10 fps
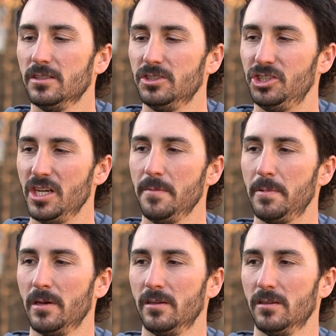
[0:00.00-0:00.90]
cheap
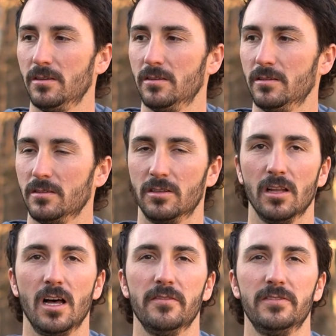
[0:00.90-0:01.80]

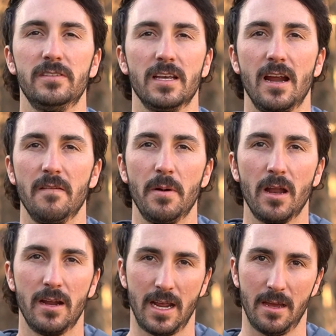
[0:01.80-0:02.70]
gloves that I bought
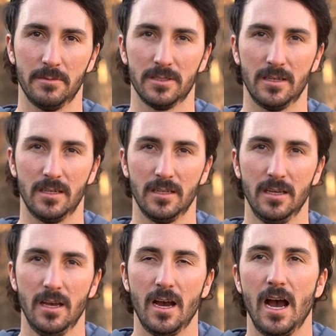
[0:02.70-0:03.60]
on Amazon.
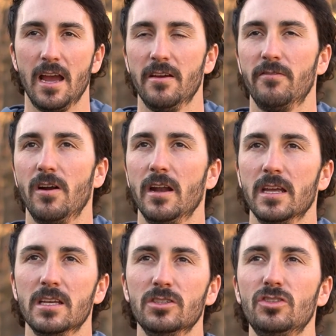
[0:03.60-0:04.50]
I have run
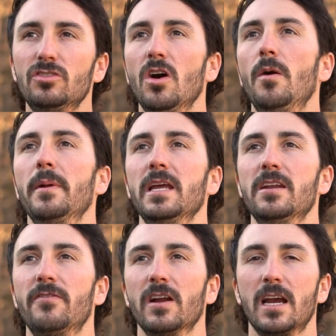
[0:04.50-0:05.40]
in so many
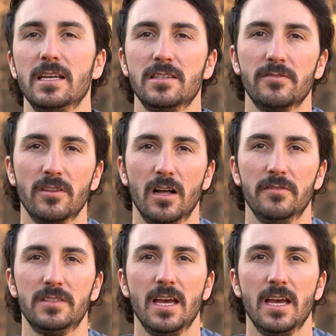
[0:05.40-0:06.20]
different kinds of gloves